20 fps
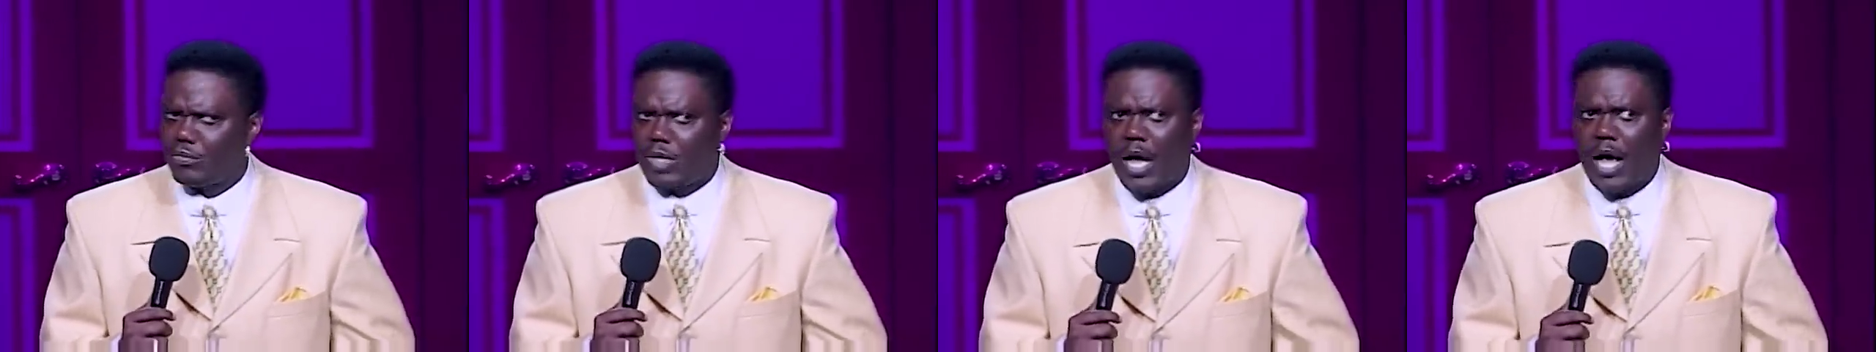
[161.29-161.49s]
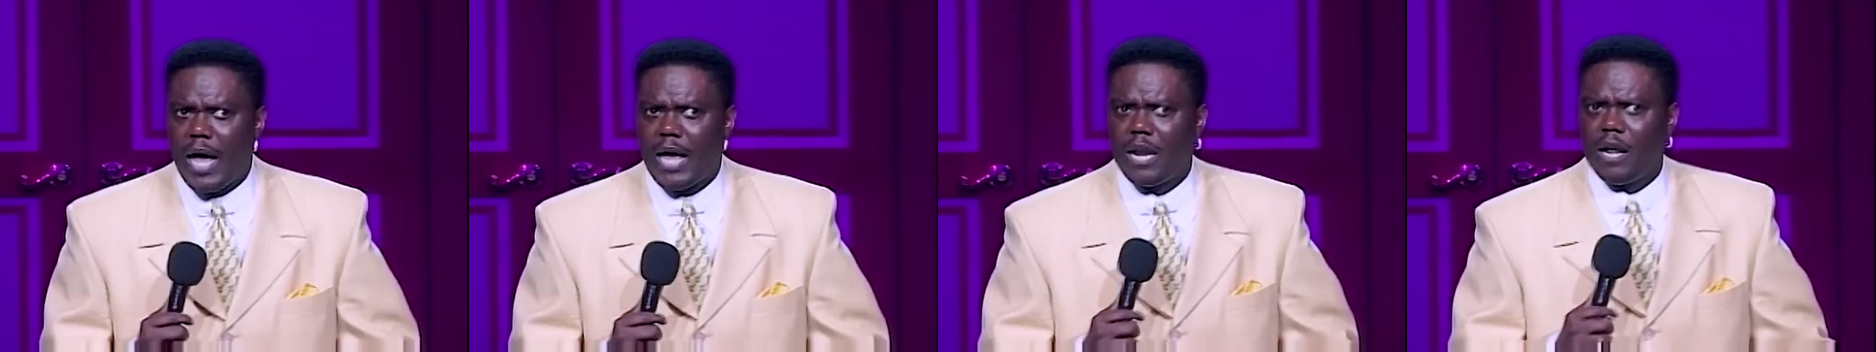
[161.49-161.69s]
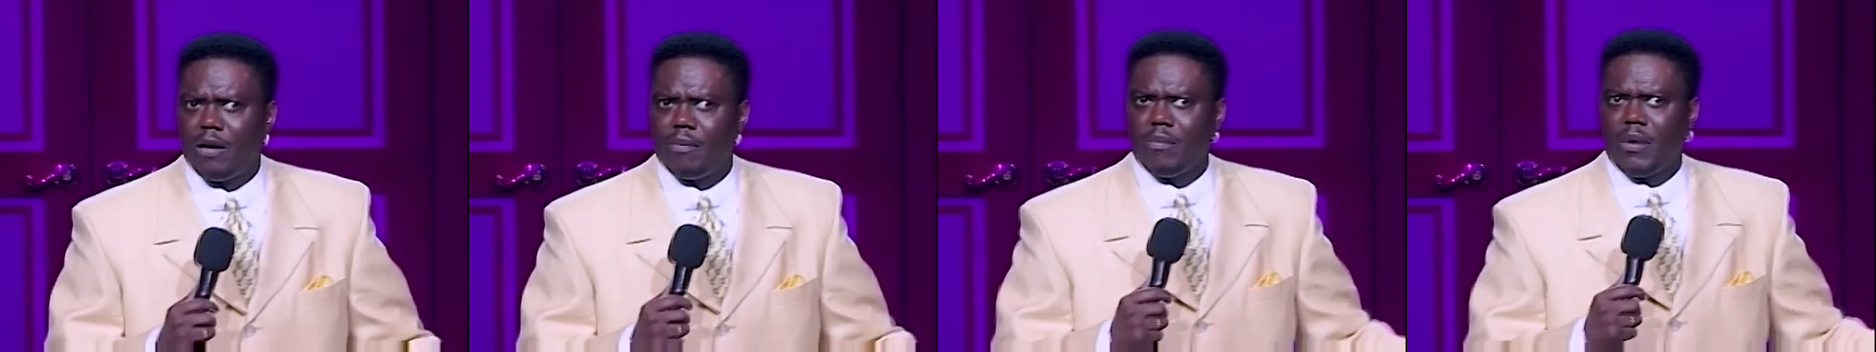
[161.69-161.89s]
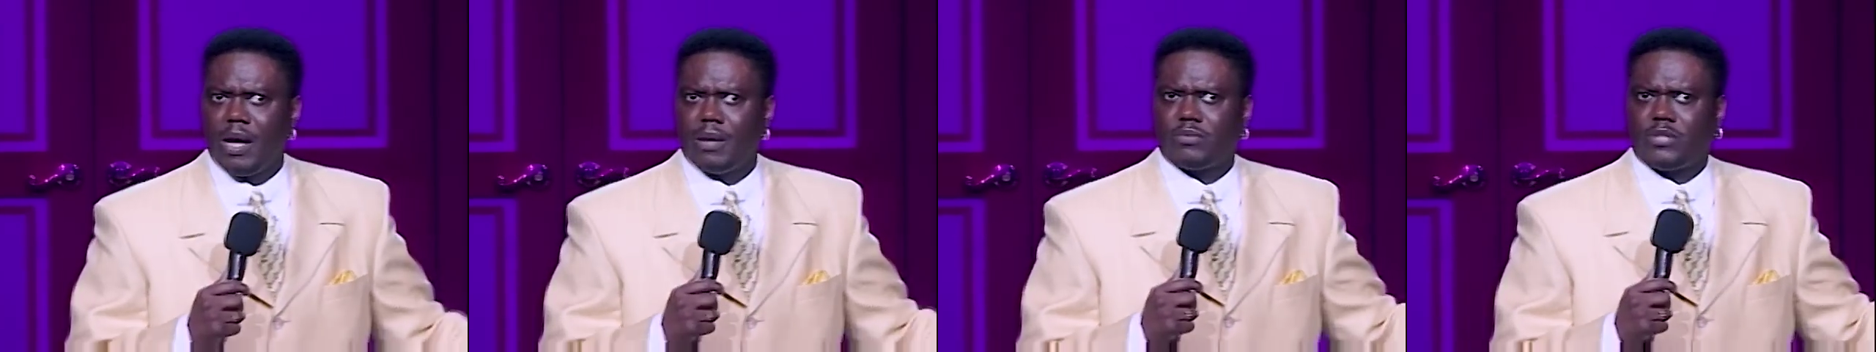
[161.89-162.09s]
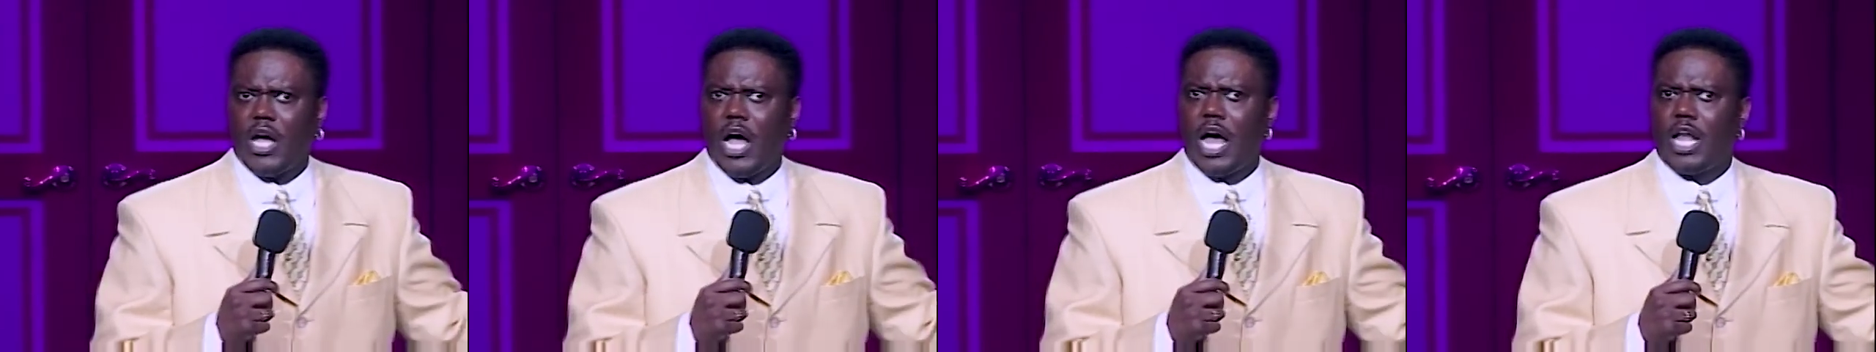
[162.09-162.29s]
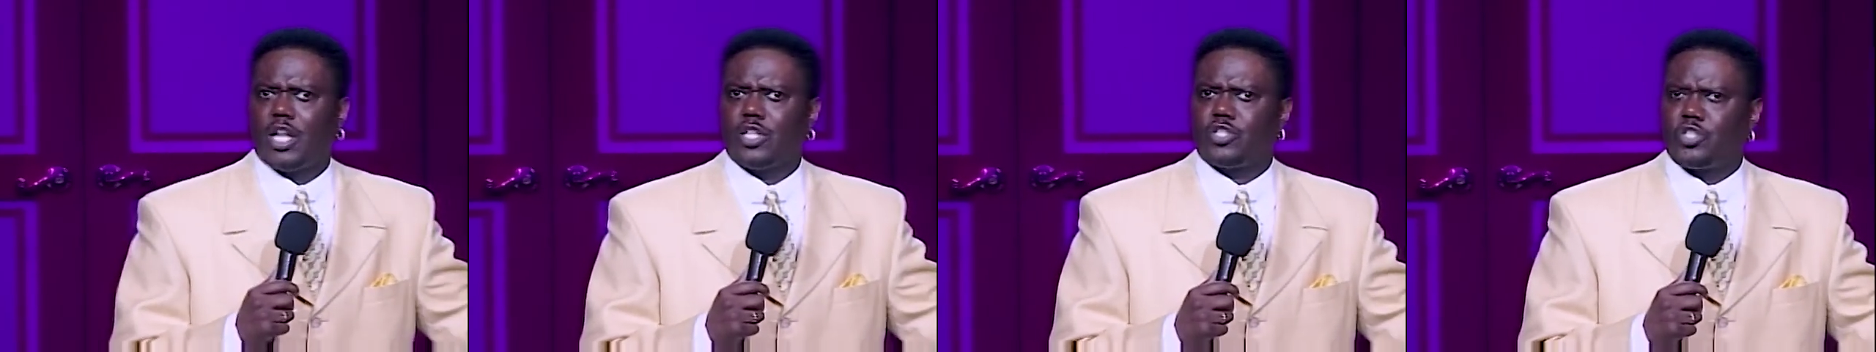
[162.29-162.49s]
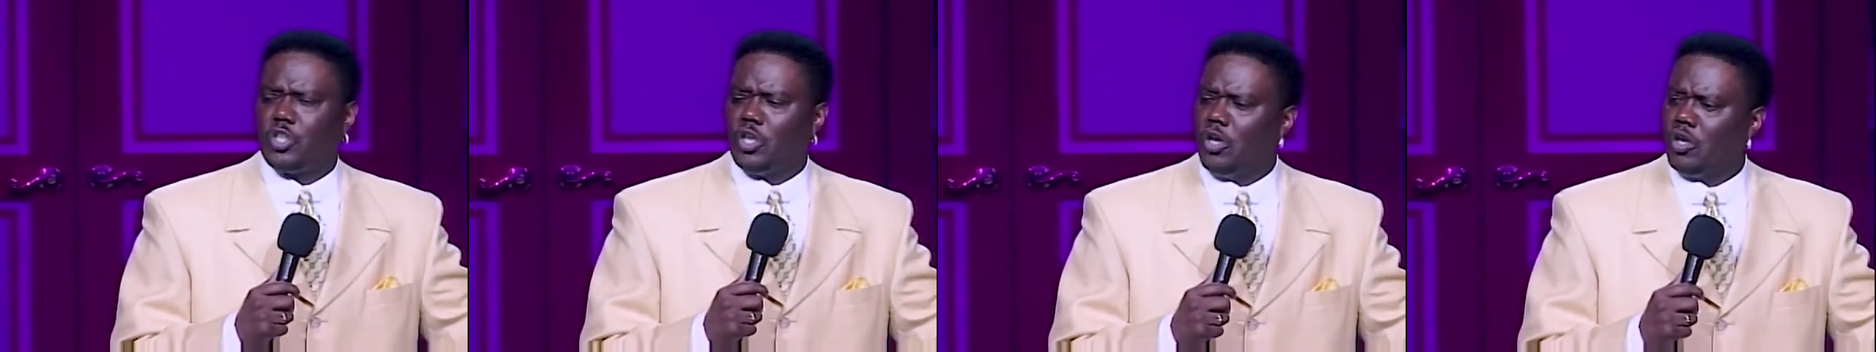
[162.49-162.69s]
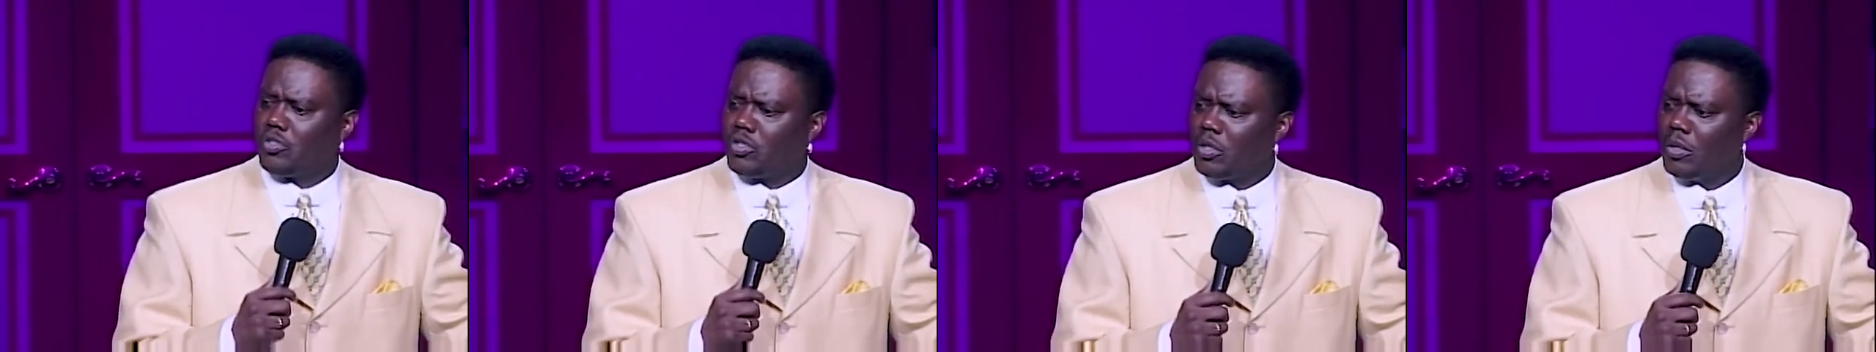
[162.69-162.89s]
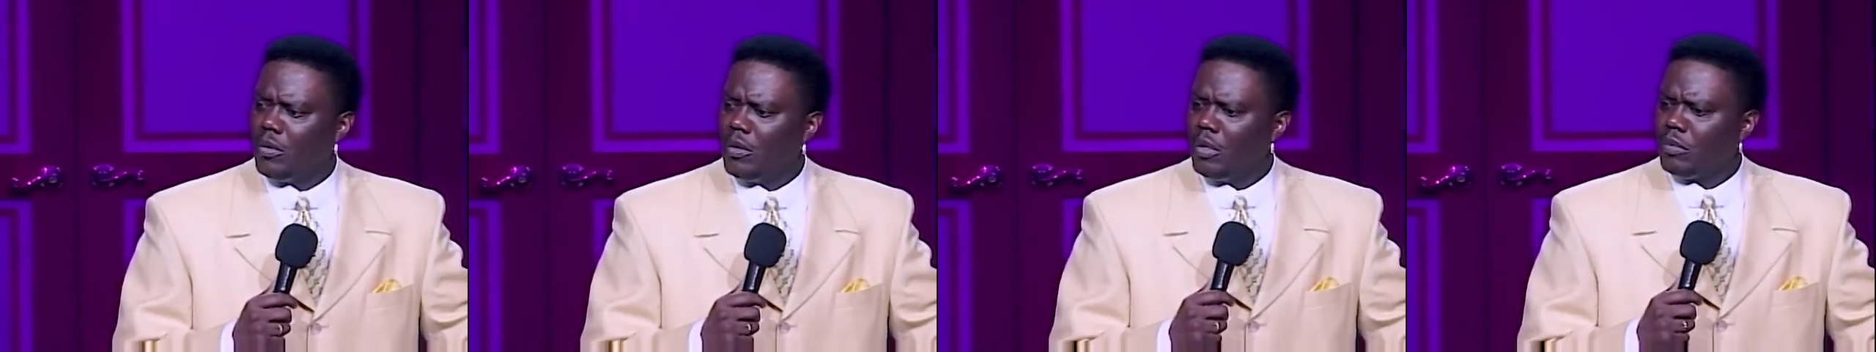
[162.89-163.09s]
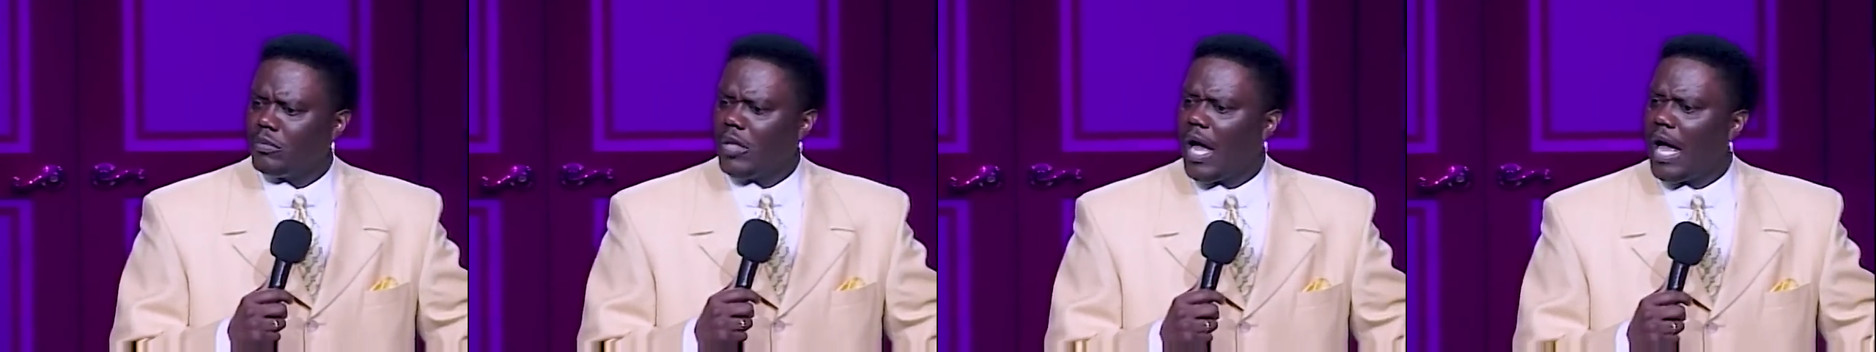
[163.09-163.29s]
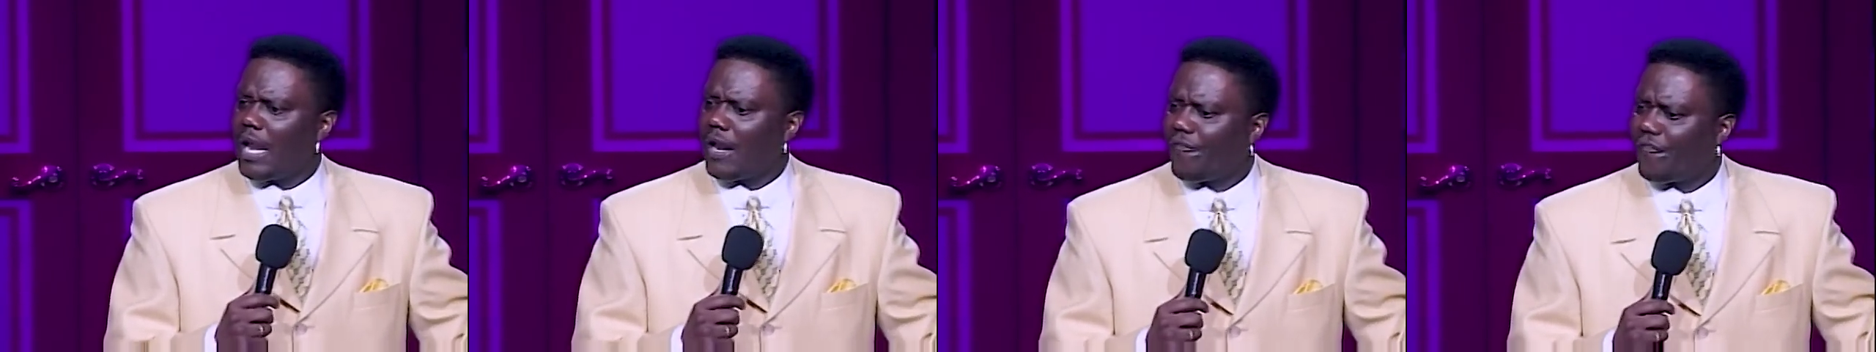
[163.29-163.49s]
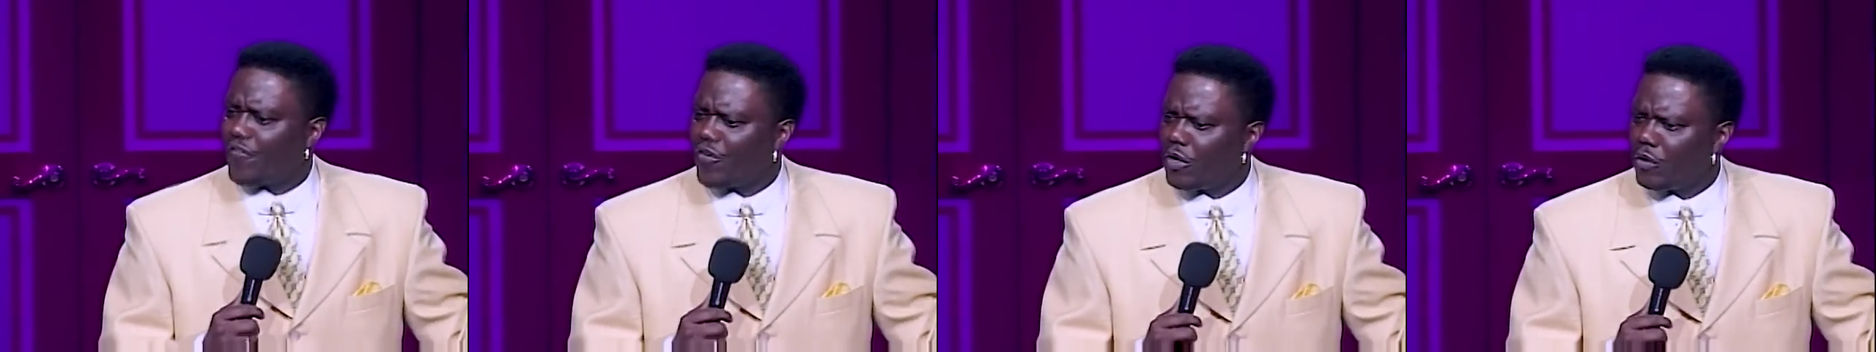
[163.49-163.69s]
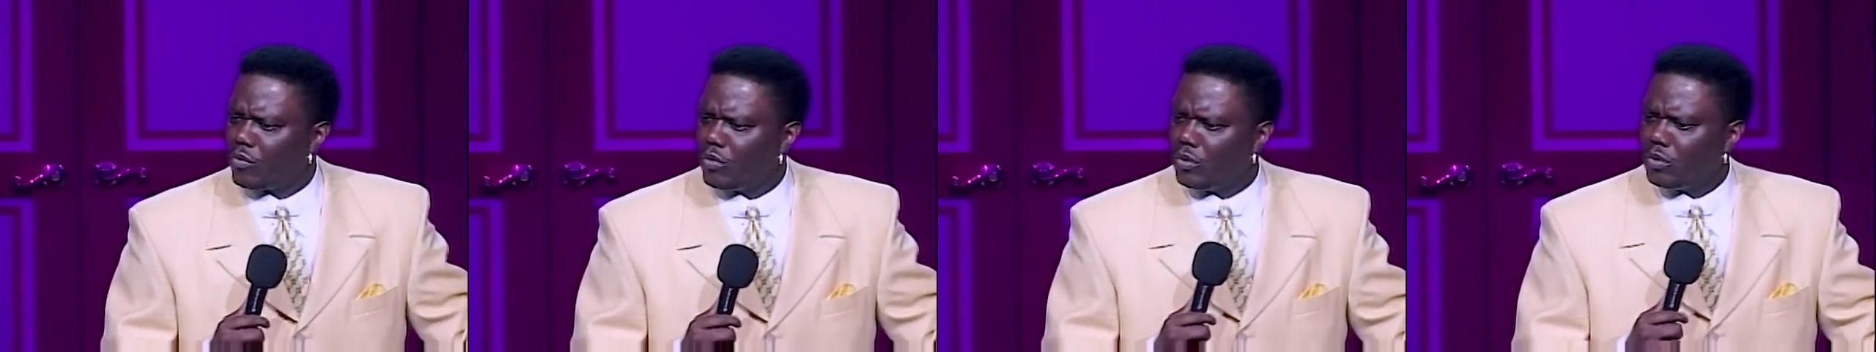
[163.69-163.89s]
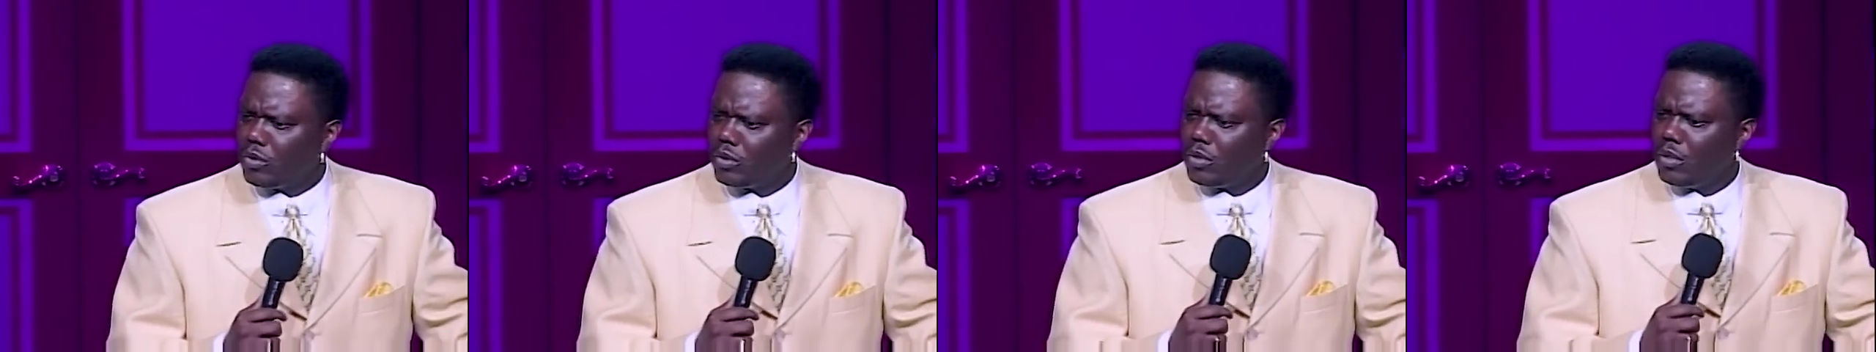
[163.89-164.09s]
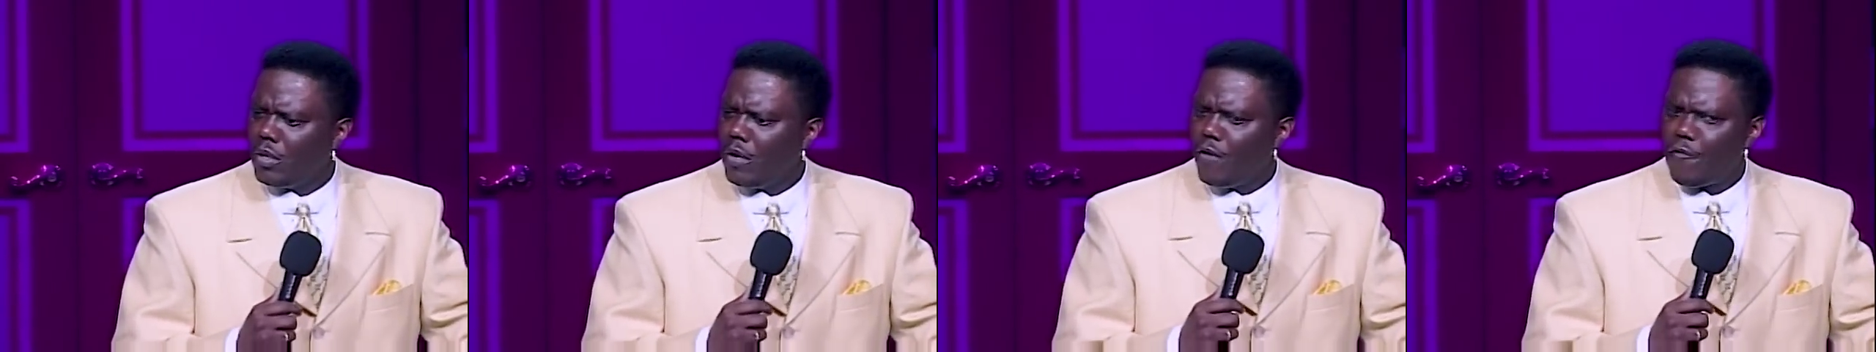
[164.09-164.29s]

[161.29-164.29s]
I'm tired of it, man. I'm tired of church, tired of funerals.